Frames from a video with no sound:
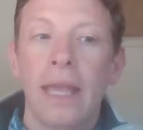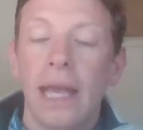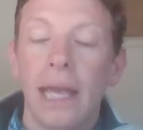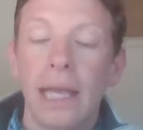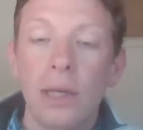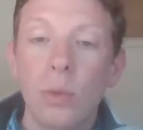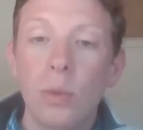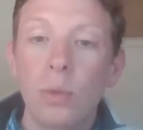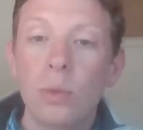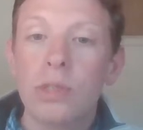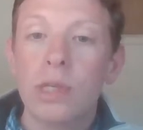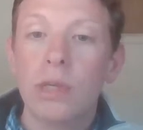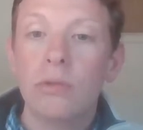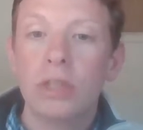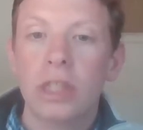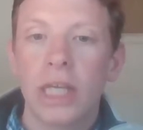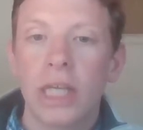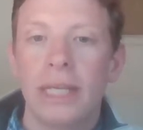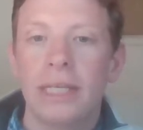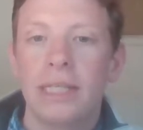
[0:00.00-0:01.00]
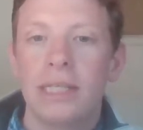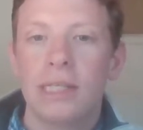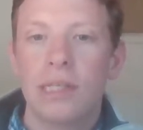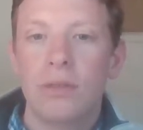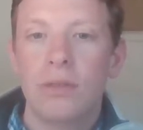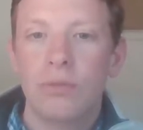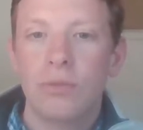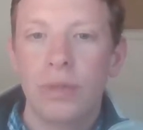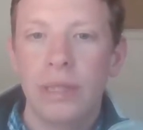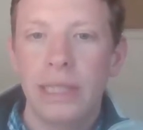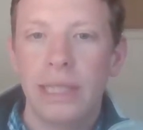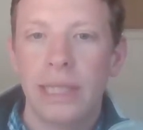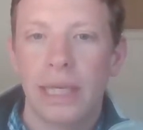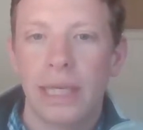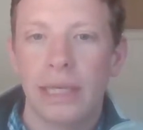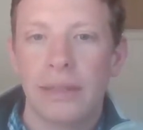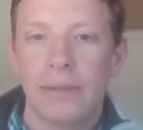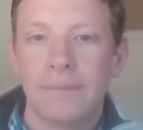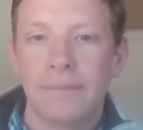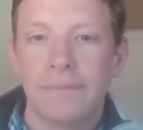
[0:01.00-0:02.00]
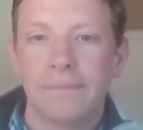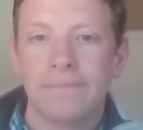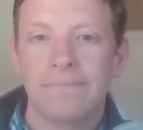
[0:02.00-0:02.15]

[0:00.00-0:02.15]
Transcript: And also changes in reading.